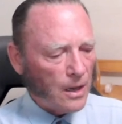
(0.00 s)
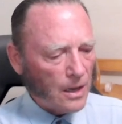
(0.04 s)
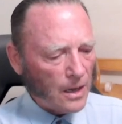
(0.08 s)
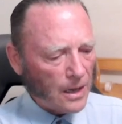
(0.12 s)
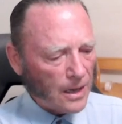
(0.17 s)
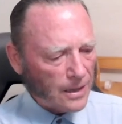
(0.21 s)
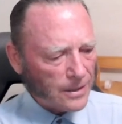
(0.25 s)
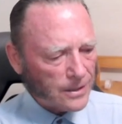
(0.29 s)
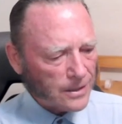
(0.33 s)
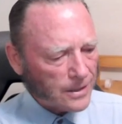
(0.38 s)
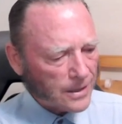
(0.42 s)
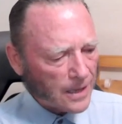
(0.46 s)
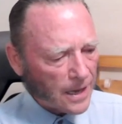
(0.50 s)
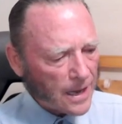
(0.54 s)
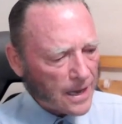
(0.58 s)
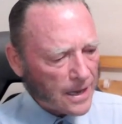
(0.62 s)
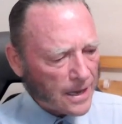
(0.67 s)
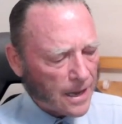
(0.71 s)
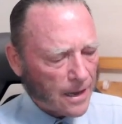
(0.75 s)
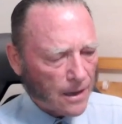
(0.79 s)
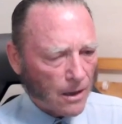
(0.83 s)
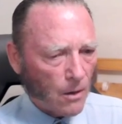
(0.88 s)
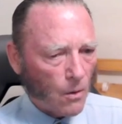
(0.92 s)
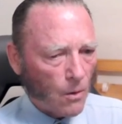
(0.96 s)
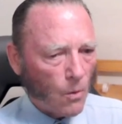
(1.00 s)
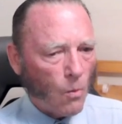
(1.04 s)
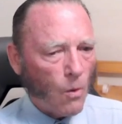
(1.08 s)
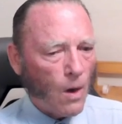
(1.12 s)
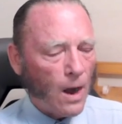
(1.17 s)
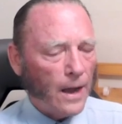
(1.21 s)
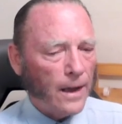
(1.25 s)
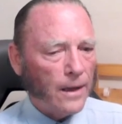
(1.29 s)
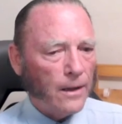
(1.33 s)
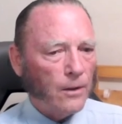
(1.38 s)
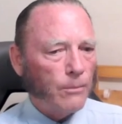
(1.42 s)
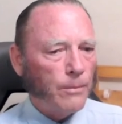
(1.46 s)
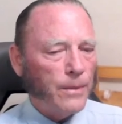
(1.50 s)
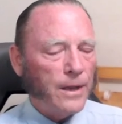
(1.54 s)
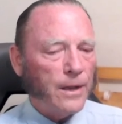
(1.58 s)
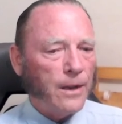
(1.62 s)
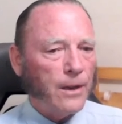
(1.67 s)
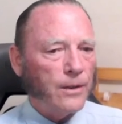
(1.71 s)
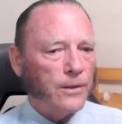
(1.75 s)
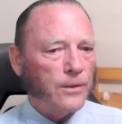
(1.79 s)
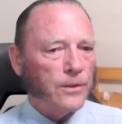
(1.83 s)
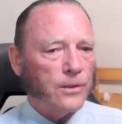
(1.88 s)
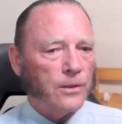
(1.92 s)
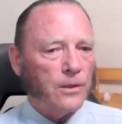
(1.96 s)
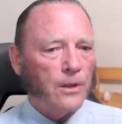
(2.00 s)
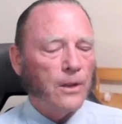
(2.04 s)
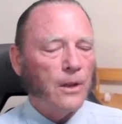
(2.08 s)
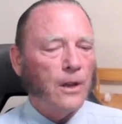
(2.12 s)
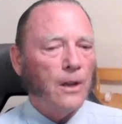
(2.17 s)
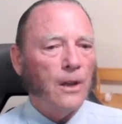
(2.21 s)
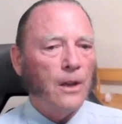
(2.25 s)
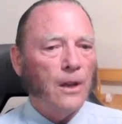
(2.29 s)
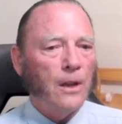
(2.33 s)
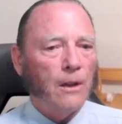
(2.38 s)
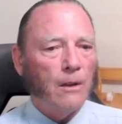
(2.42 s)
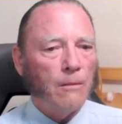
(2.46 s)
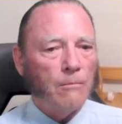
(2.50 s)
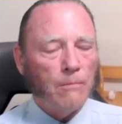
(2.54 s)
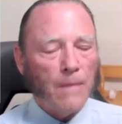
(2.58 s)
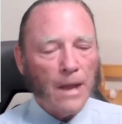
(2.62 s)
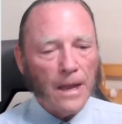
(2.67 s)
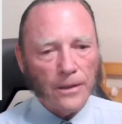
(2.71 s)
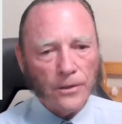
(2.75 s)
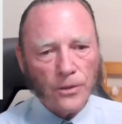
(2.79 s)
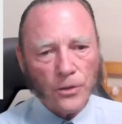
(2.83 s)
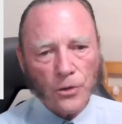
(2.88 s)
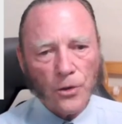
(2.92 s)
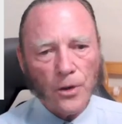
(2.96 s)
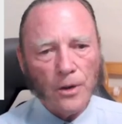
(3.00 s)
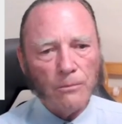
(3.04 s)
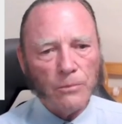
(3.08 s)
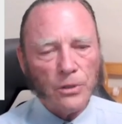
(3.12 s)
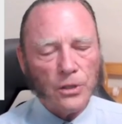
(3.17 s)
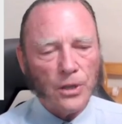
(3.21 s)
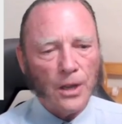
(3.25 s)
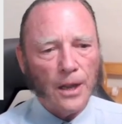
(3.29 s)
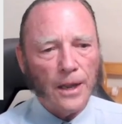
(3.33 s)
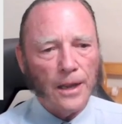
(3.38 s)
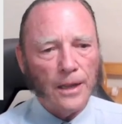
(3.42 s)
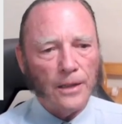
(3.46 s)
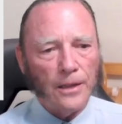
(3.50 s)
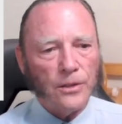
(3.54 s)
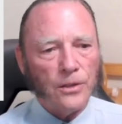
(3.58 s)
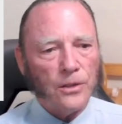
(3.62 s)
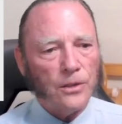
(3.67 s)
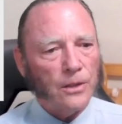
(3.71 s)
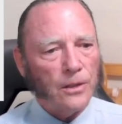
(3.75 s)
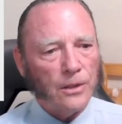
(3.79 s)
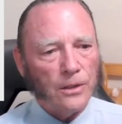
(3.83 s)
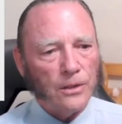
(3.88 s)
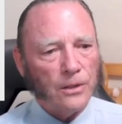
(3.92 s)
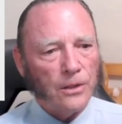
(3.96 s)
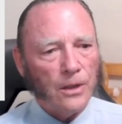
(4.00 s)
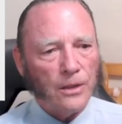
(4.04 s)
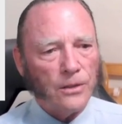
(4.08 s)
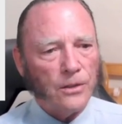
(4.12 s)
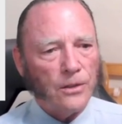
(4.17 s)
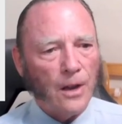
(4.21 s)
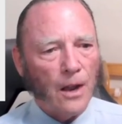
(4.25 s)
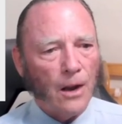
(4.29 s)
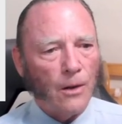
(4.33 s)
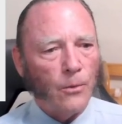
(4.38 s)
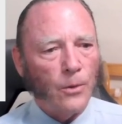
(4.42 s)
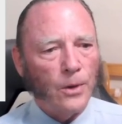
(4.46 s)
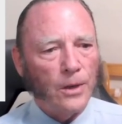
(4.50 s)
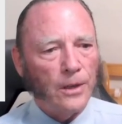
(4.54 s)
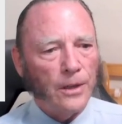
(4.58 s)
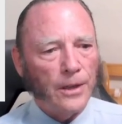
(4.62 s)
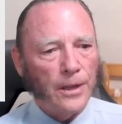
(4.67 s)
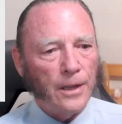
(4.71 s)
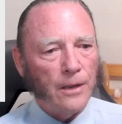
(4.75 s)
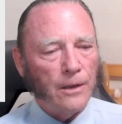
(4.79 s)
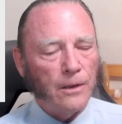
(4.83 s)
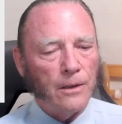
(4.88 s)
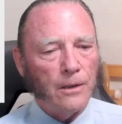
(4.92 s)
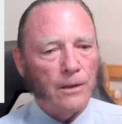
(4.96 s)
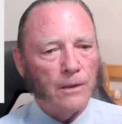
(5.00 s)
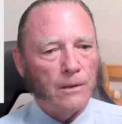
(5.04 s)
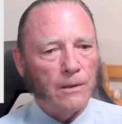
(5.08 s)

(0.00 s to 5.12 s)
It's taking a while because mainstream science does not really